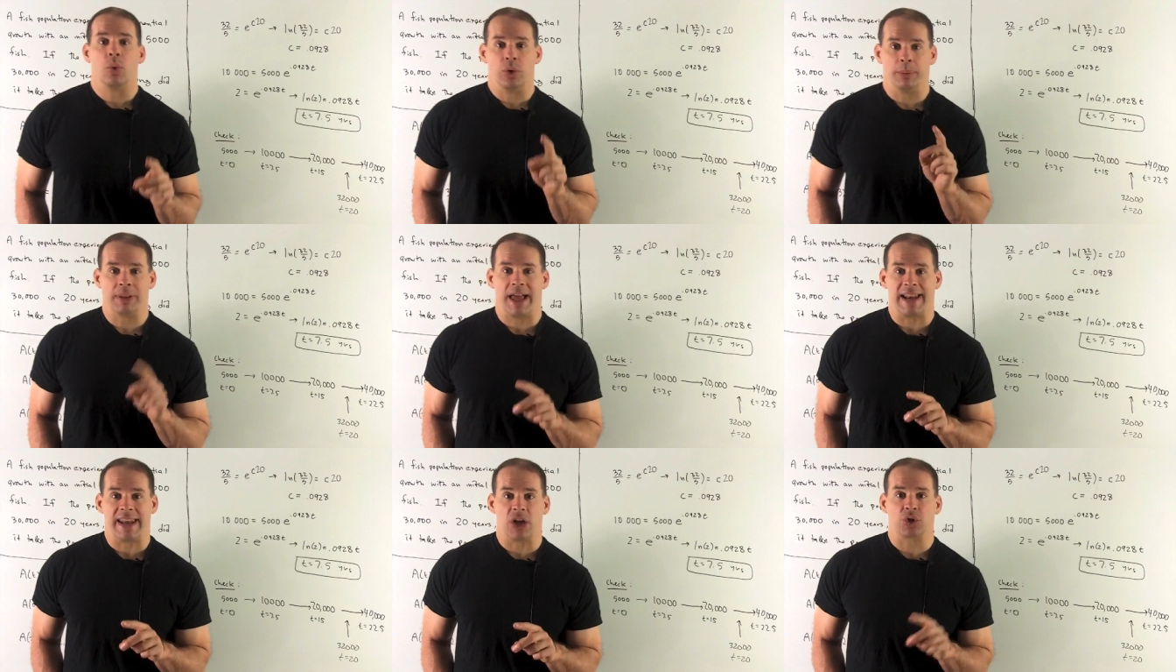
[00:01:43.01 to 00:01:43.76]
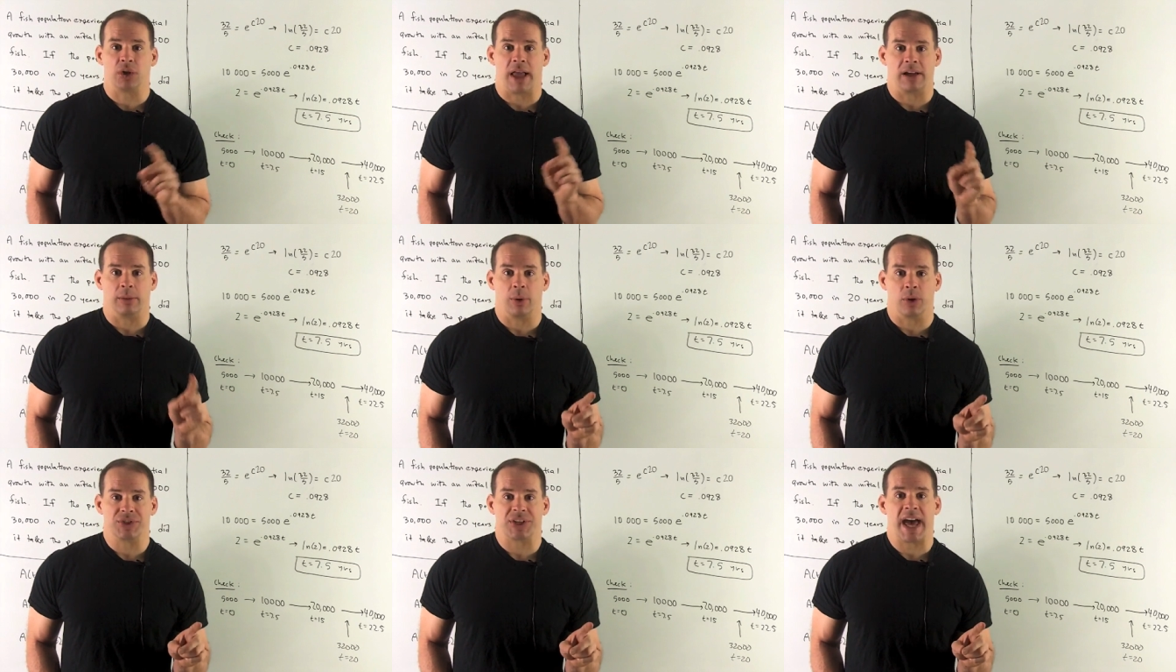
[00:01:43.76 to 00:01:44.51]
We apply natural log to
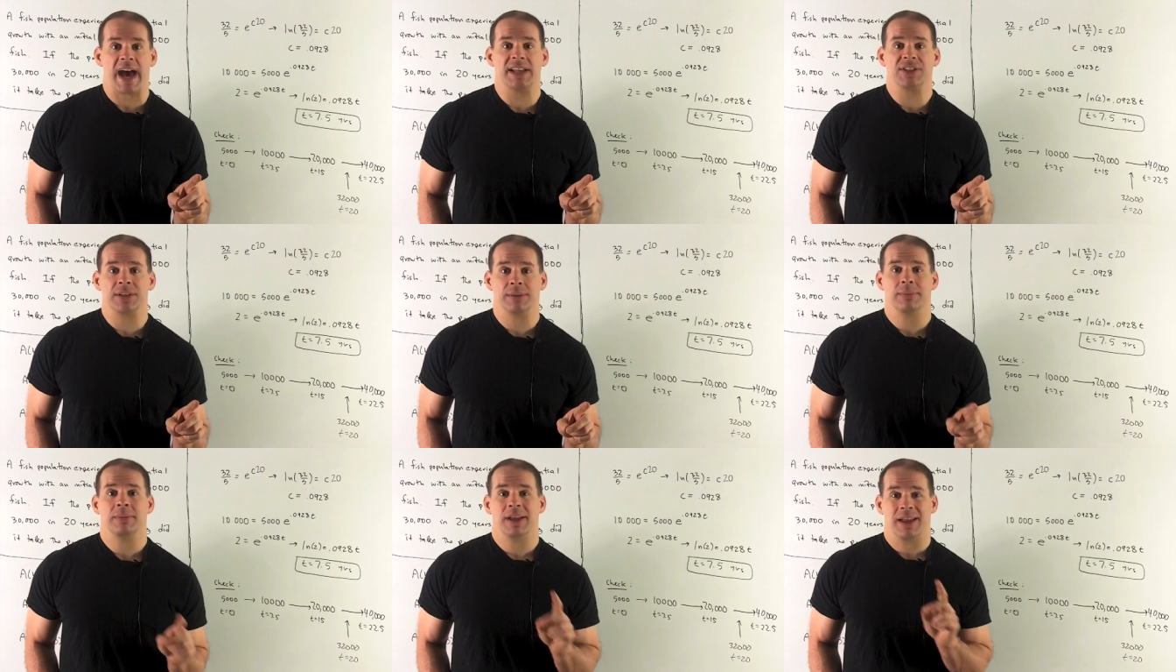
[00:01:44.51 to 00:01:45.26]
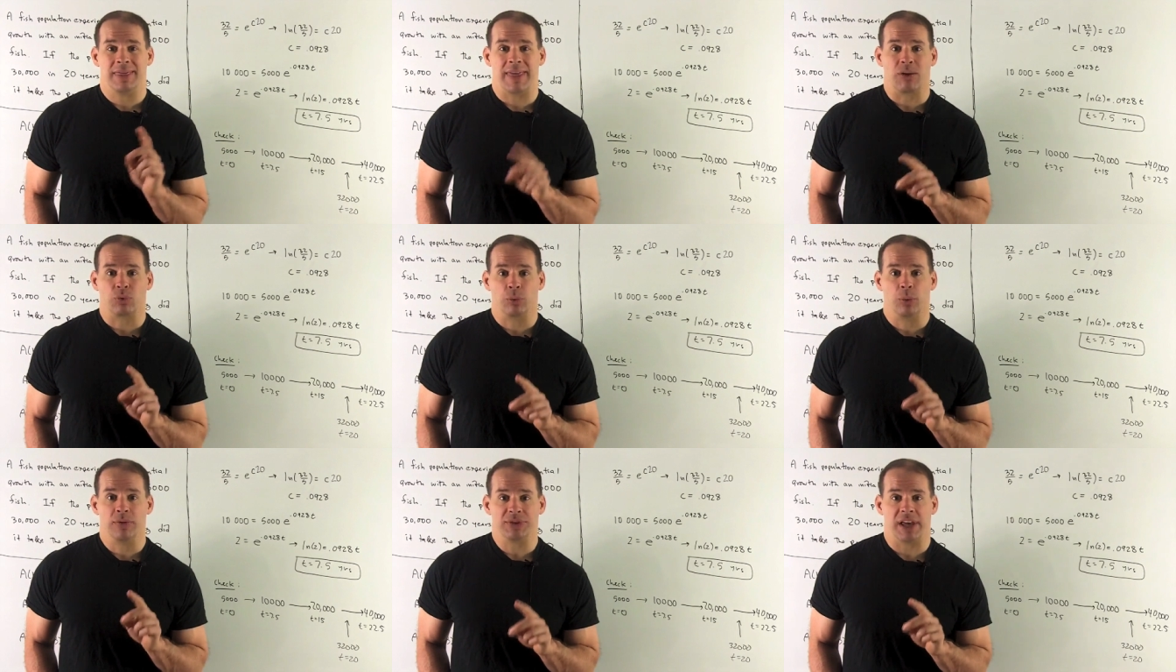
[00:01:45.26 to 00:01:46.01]
both sides. That
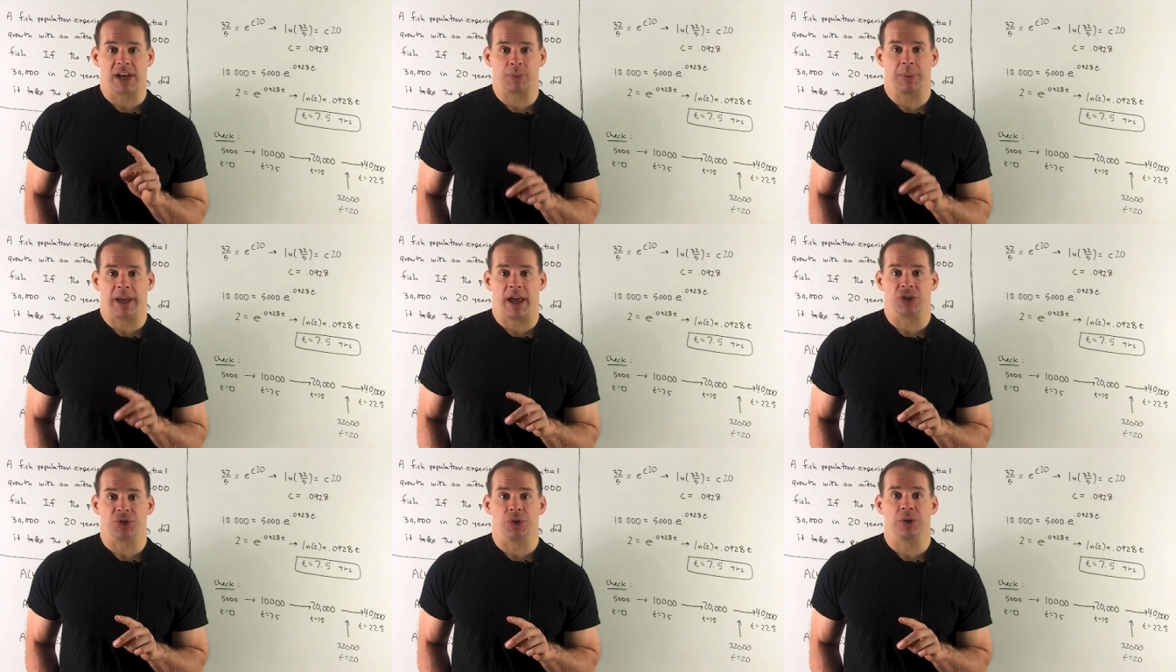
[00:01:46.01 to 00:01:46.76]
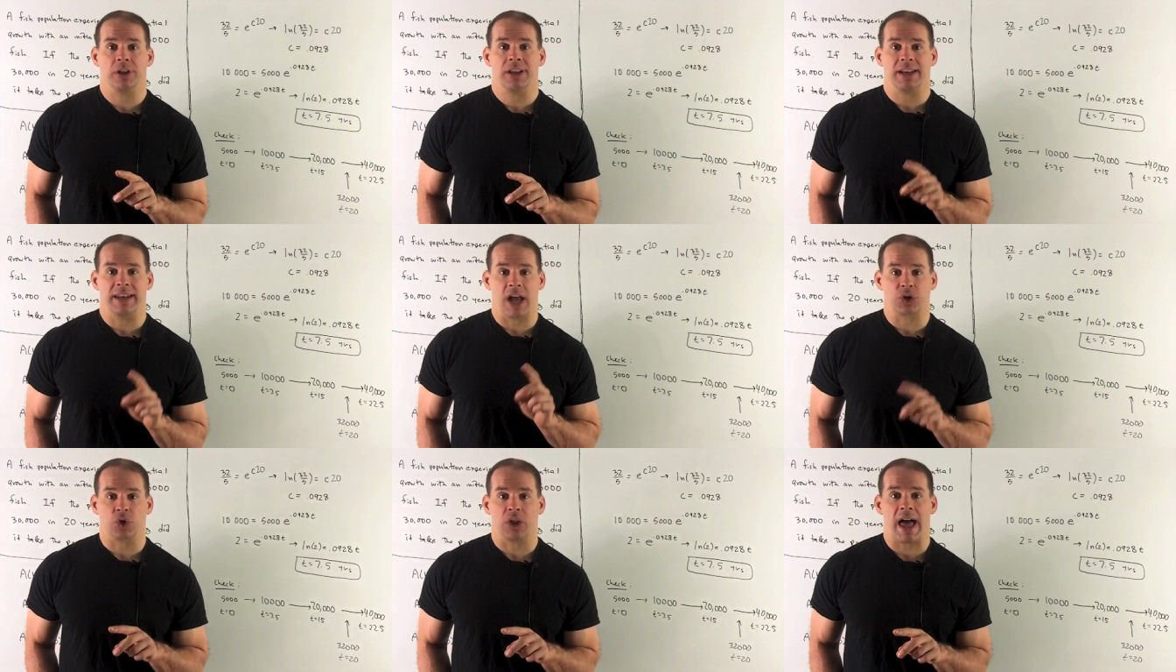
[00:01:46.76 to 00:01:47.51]
removes the exponential.
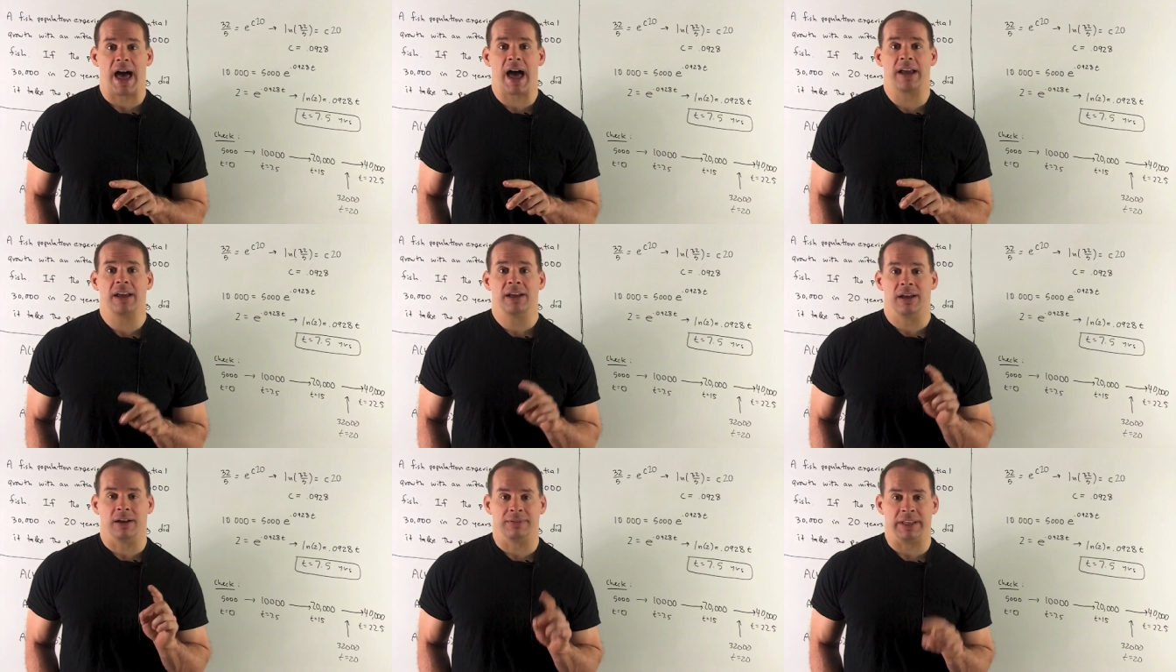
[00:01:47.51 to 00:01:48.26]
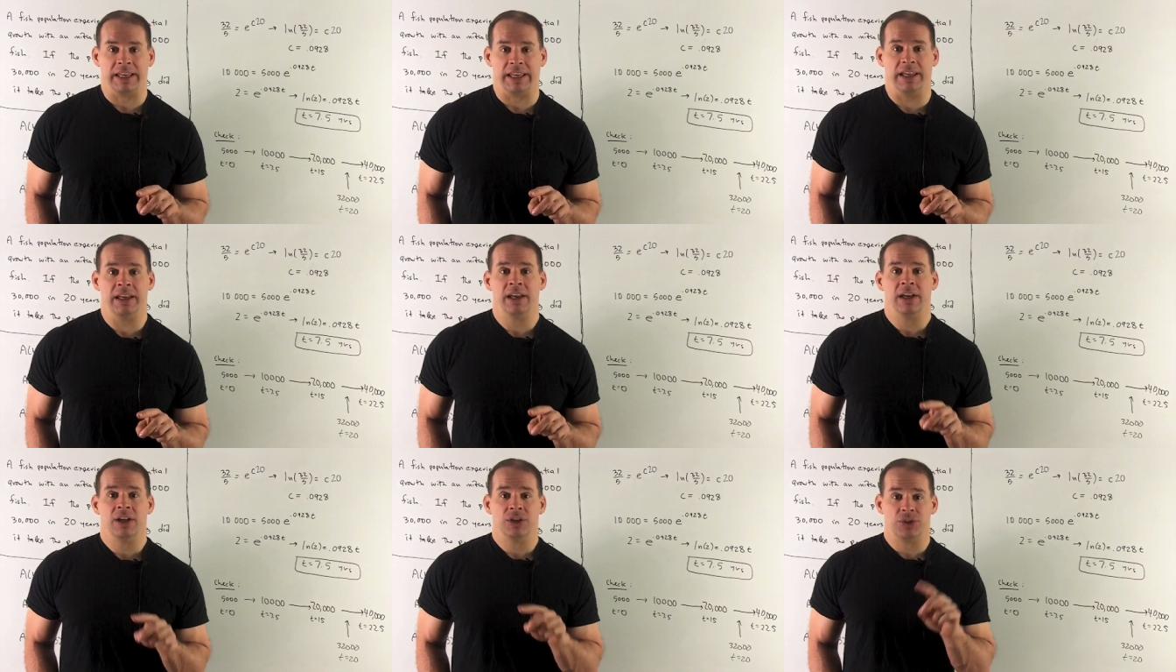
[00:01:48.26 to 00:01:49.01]
Natural log of e
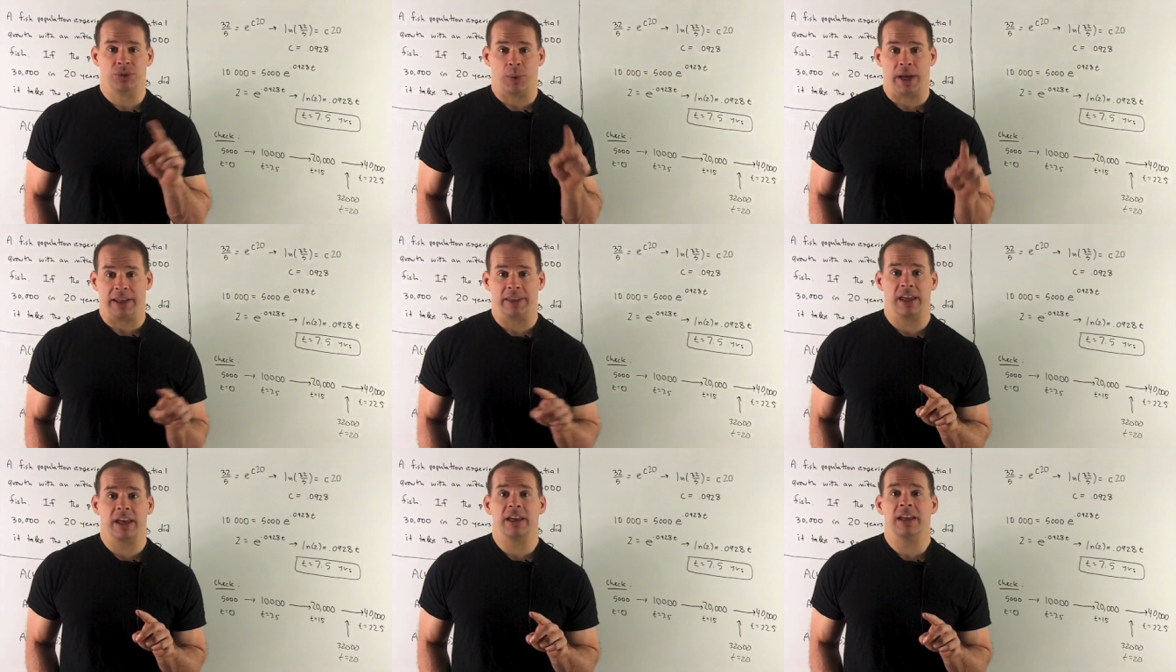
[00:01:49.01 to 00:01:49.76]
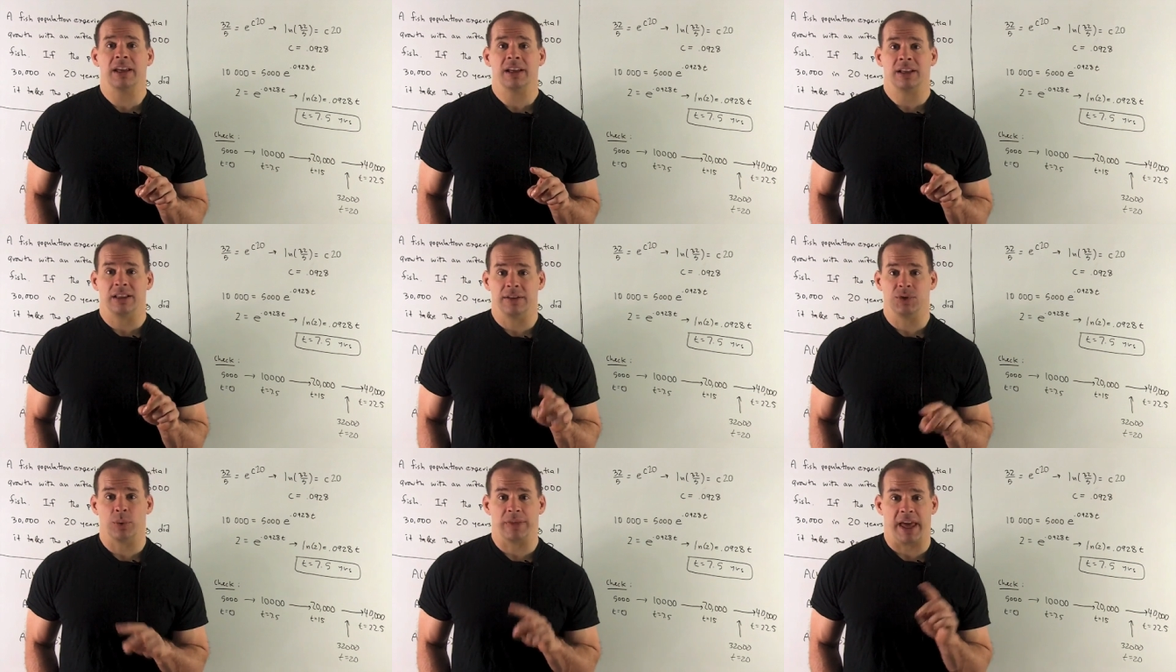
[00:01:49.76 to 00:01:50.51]
to anything
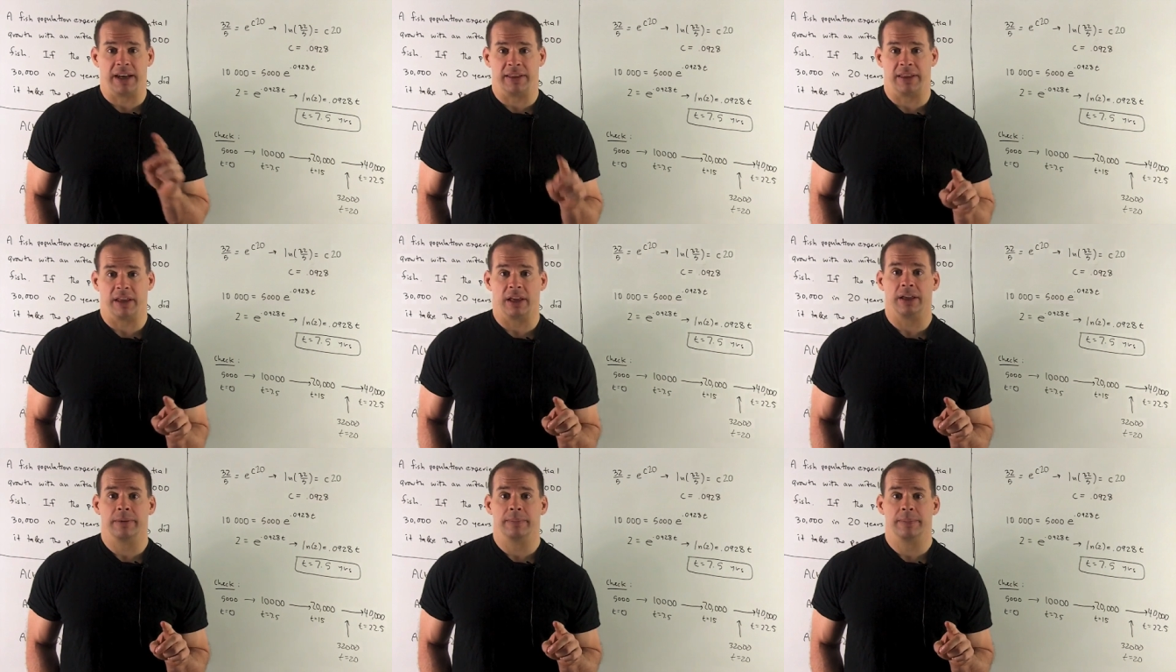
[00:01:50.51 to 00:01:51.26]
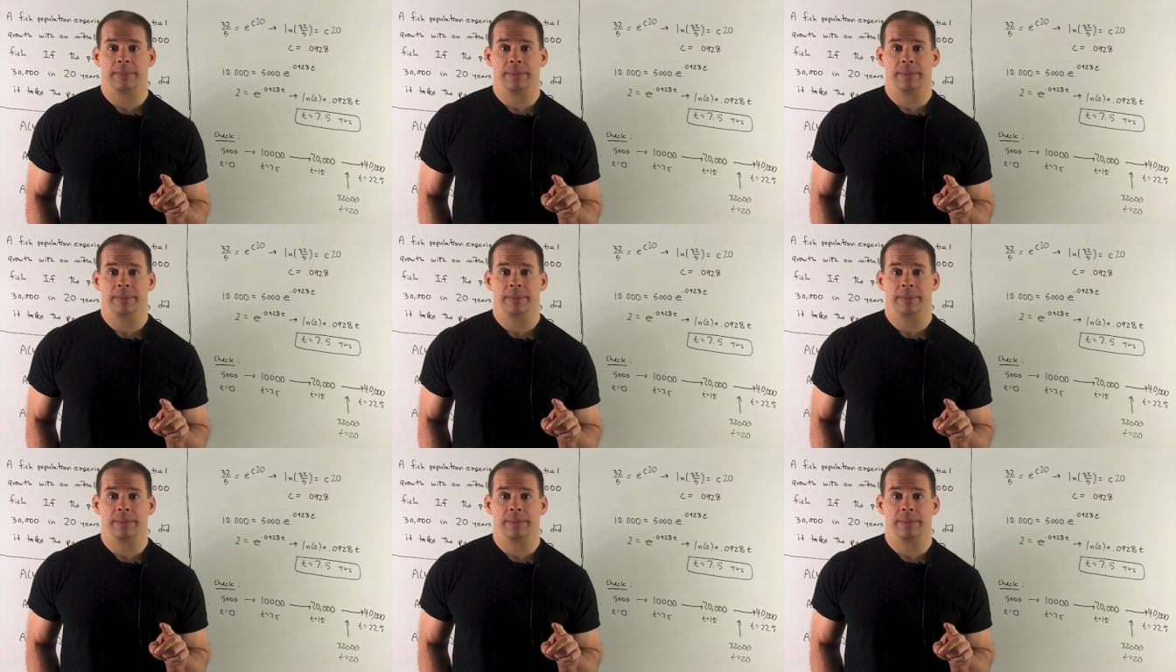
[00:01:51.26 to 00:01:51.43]
leaves you with anything.